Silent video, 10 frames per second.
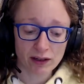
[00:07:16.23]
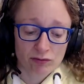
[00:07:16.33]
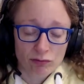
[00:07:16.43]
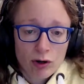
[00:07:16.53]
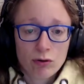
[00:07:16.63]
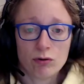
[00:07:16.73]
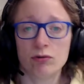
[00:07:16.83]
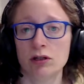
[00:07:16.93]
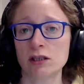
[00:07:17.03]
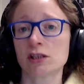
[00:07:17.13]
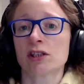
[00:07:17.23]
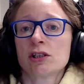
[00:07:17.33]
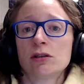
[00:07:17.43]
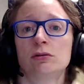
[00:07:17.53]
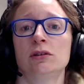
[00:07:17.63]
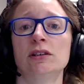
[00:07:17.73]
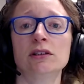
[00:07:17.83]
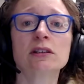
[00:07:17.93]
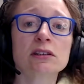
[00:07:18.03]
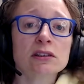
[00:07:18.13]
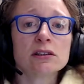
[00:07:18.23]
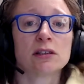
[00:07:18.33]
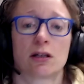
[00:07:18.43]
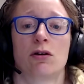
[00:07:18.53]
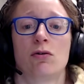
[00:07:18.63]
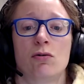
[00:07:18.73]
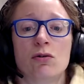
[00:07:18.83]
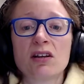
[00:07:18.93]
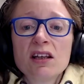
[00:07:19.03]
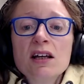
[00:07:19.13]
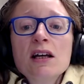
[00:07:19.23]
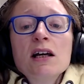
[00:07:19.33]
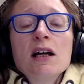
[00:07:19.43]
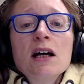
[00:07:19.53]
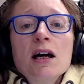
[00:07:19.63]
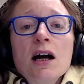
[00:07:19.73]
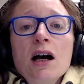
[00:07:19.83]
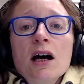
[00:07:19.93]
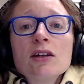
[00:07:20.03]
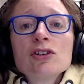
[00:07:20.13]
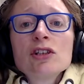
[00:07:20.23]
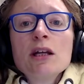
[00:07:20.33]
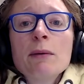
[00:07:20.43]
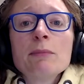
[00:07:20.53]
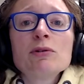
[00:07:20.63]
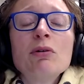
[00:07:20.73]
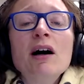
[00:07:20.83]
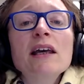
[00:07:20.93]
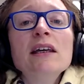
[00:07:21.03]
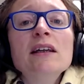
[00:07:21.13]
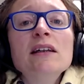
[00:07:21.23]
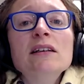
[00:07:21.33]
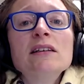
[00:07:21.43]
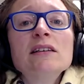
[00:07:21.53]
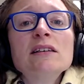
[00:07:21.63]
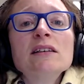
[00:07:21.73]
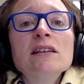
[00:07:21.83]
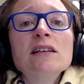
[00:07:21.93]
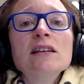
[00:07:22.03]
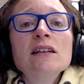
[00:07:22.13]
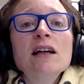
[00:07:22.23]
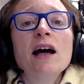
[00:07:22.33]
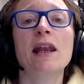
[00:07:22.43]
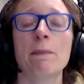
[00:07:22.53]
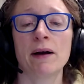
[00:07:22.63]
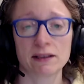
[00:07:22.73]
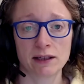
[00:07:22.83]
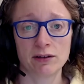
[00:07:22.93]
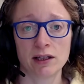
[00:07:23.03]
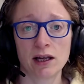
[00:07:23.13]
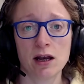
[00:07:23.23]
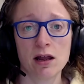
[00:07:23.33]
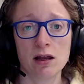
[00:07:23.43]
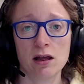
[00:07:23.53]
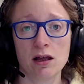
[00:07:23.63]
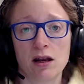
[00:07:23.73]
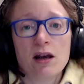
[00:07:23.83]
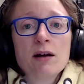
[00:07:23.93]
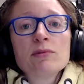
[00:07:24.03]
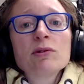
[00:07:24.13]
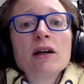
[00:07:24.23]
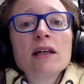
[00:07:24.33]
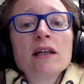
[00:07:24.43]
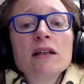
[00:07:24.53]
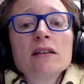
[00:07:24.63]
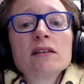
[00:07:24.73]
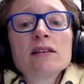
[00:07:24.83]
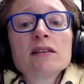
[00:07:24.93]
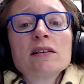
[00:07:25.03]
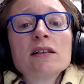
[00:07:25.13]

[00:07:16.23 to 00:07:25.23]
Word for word: rolling shoulders or hunching them up to our ears and then back down again. to our ears